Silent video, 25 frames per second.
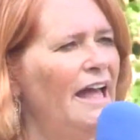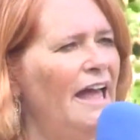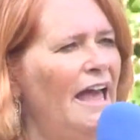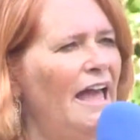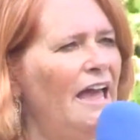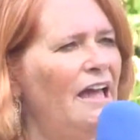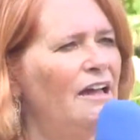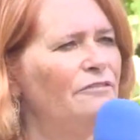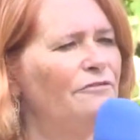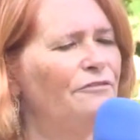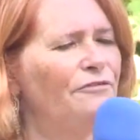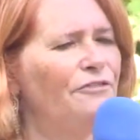
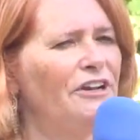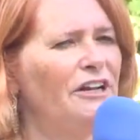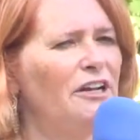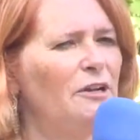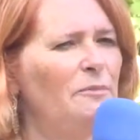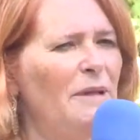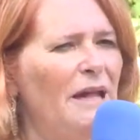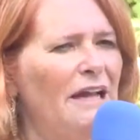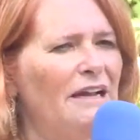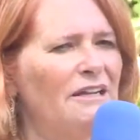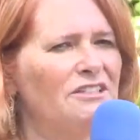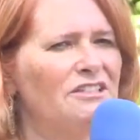And
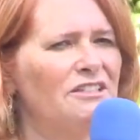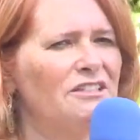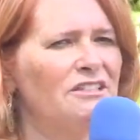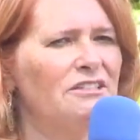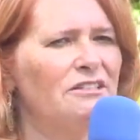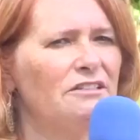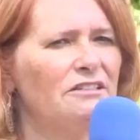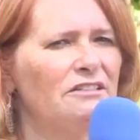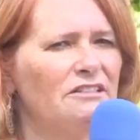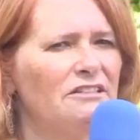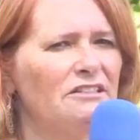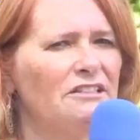
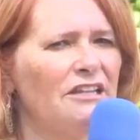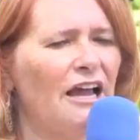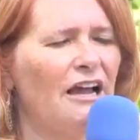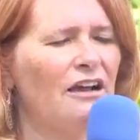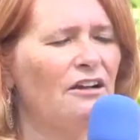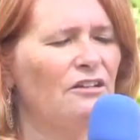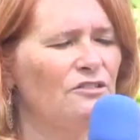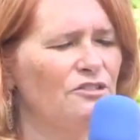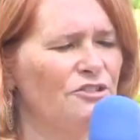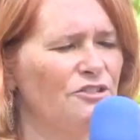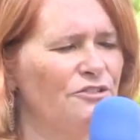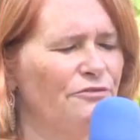FreedomX
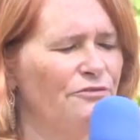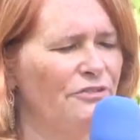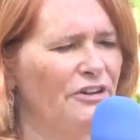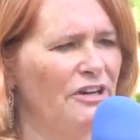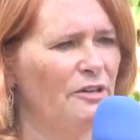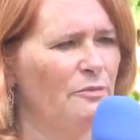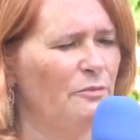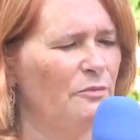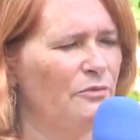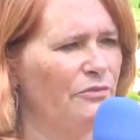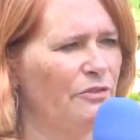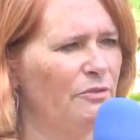tackles
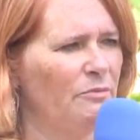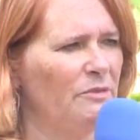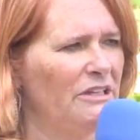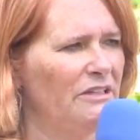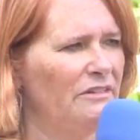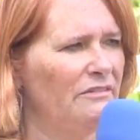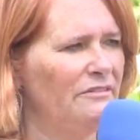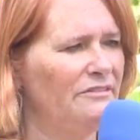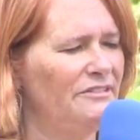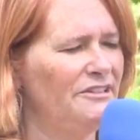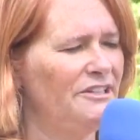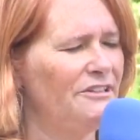freedom from a
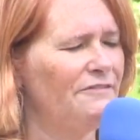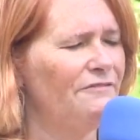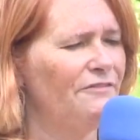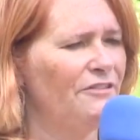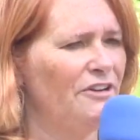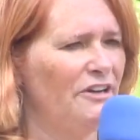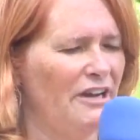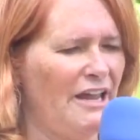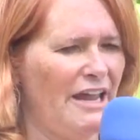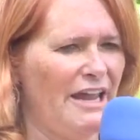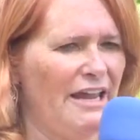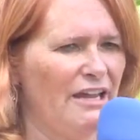
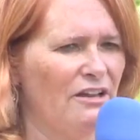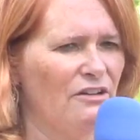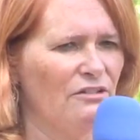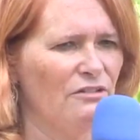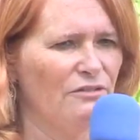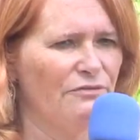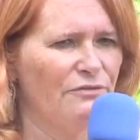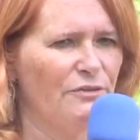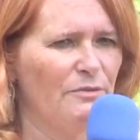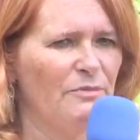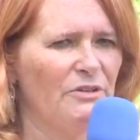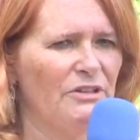different
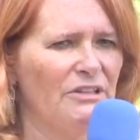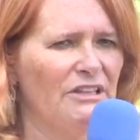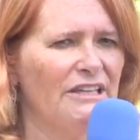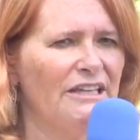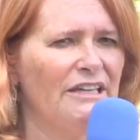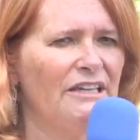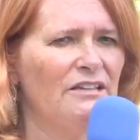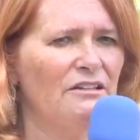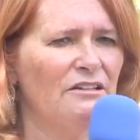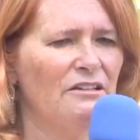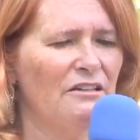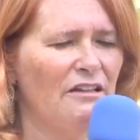angle, from the
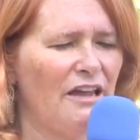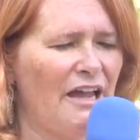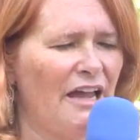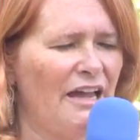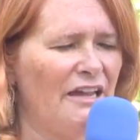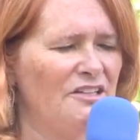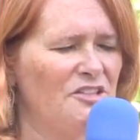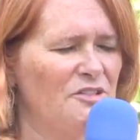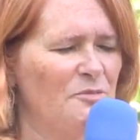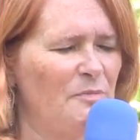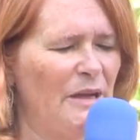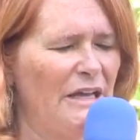legal
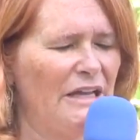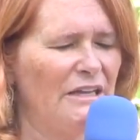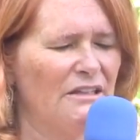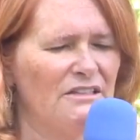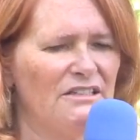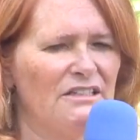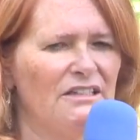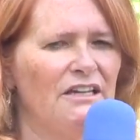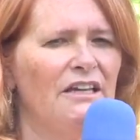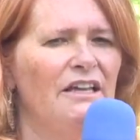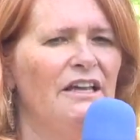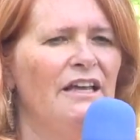
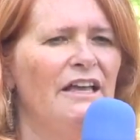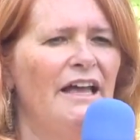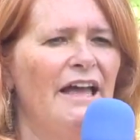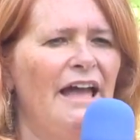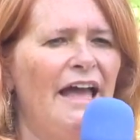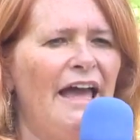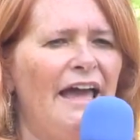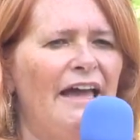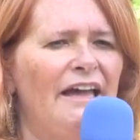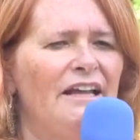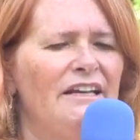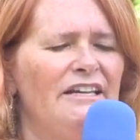aspect.
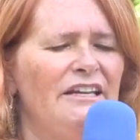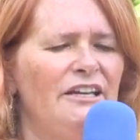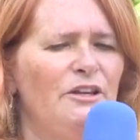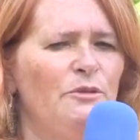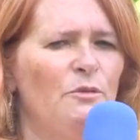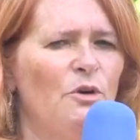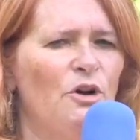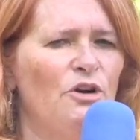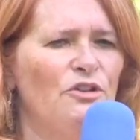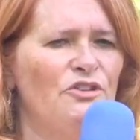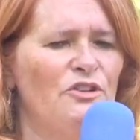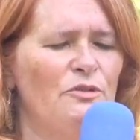And he
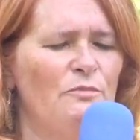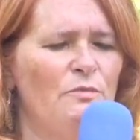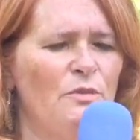wrote the